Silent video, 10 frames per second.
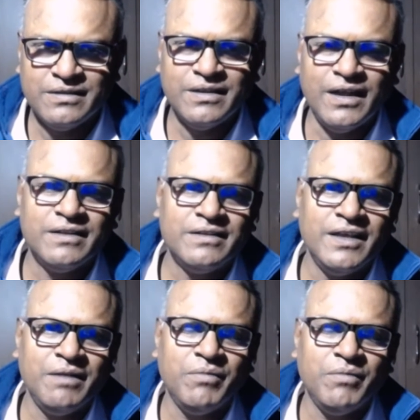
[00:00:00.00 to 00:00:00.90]
That
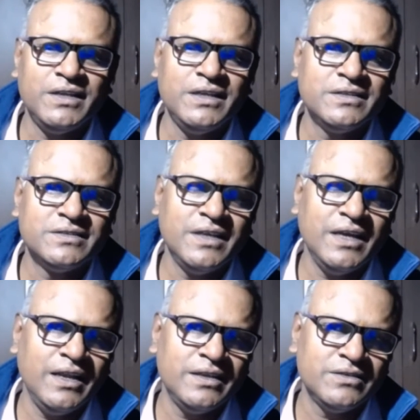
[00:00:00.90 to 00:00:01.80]
their money is
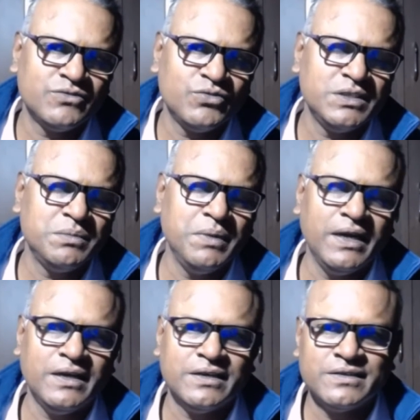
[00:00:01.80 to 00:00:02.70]
there in Swiss bank.